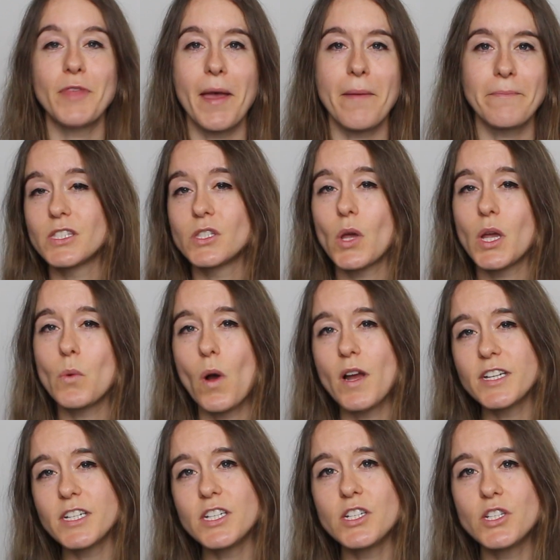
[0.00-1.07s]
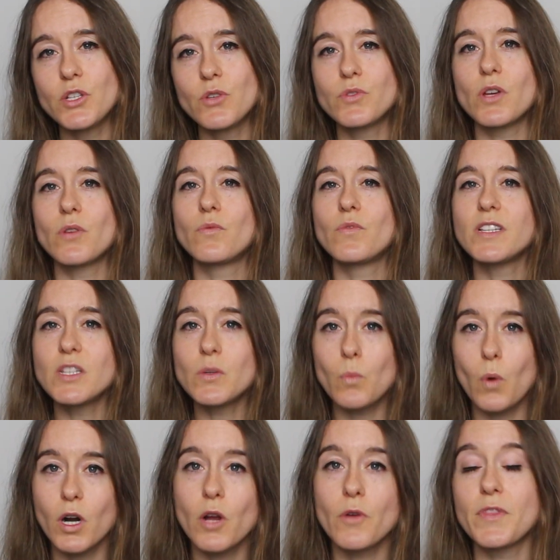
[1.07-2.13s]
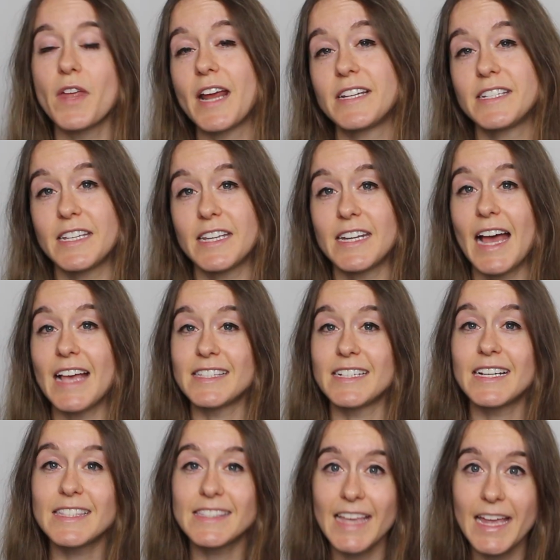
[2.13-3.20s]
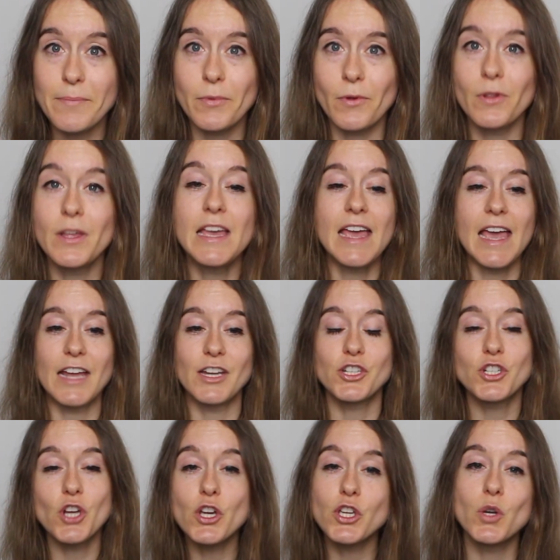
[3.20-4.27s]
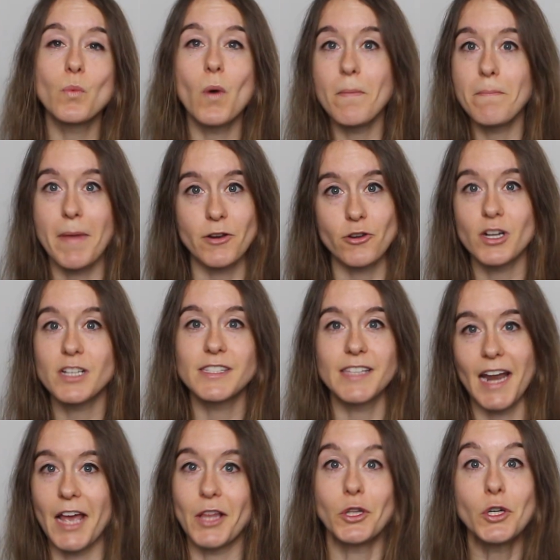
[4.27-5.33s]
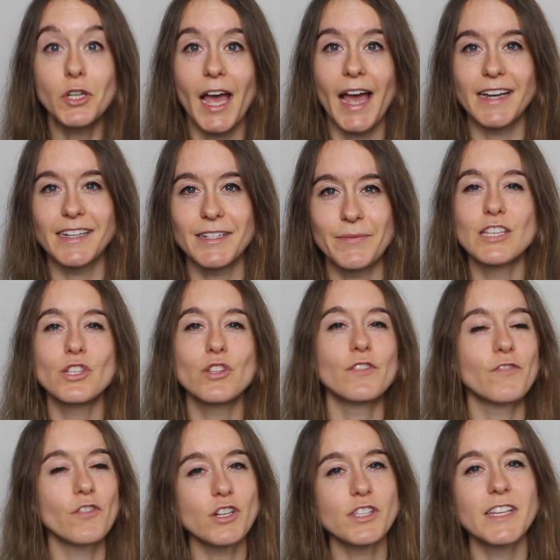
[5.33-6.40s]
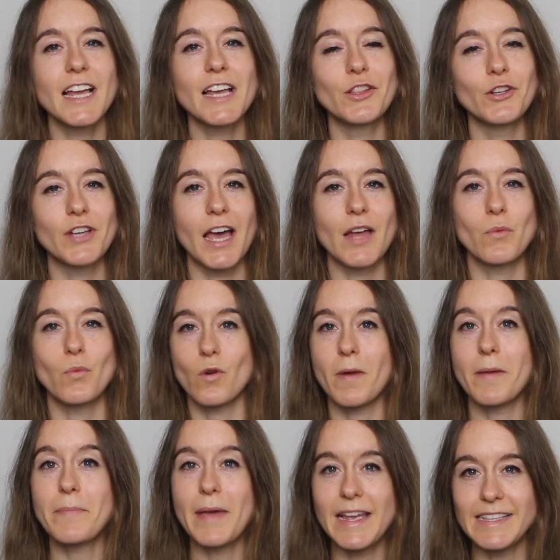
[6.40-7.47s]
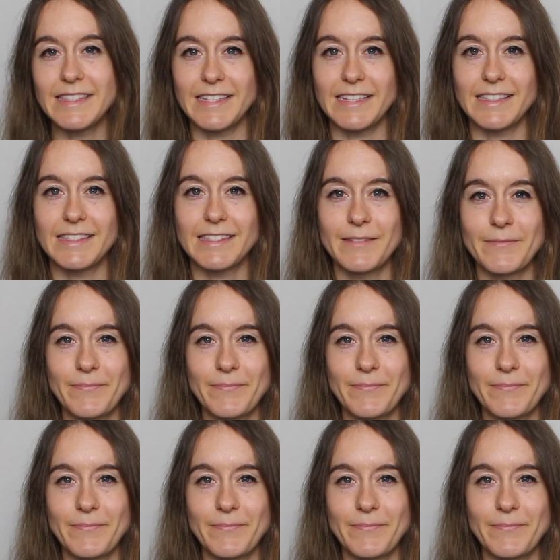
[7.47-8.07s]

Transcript: them. So I wanted to use a recent workout that I did as an example and show you what metrics that I look at. So the first thing I look at were my paces.